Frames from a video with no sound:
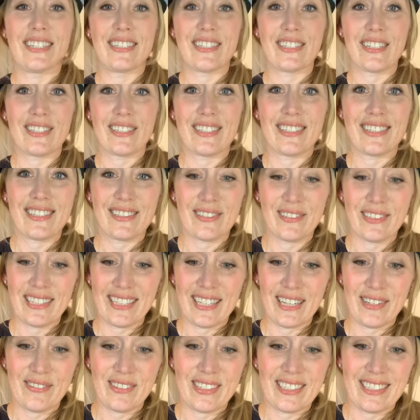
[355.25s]
Justin's going to
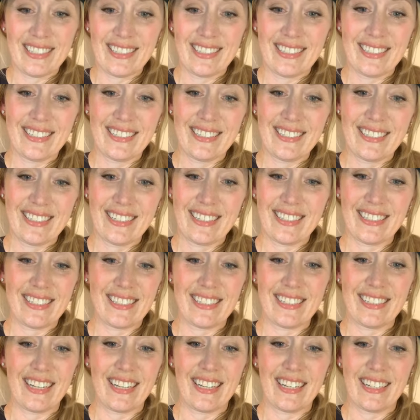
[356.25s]
get one because
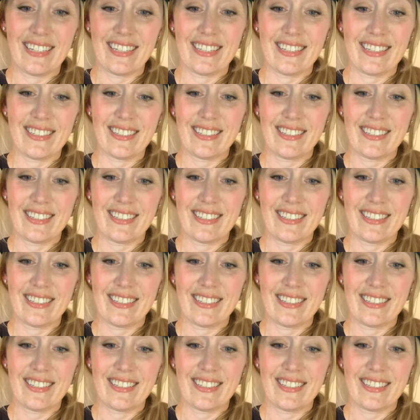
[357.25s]
it's not